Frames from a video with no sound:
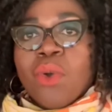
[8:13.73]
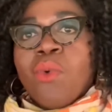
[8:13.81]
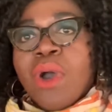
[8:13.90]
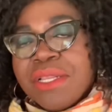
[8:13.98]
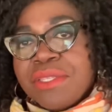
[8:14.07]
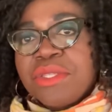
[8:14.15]

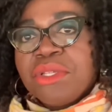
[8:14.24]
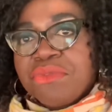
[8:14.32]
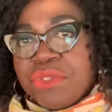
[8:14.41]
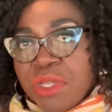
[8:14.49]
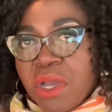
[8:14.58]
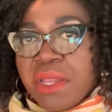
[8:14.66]
once you've
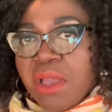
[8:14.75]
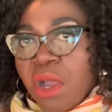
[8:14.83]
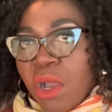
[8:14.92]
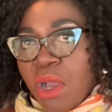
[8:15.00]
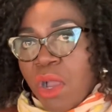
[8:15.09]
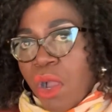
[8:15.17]
done
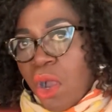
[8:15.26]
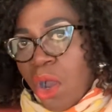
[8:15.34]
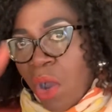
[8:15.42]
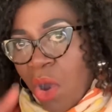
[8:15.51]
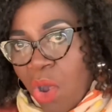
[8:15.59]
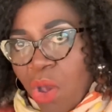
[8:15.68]

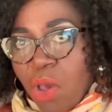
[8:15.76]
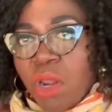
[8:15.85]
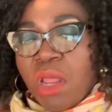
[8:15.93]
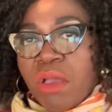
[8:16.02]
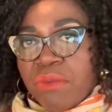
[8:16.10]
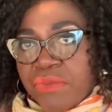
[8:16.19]
all
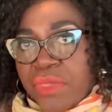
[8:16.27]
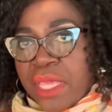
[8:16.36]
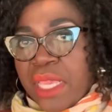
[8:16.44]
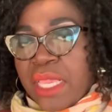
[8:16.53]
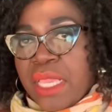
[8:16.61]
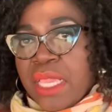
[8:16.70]
of
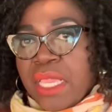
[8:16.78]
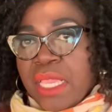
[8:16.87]
the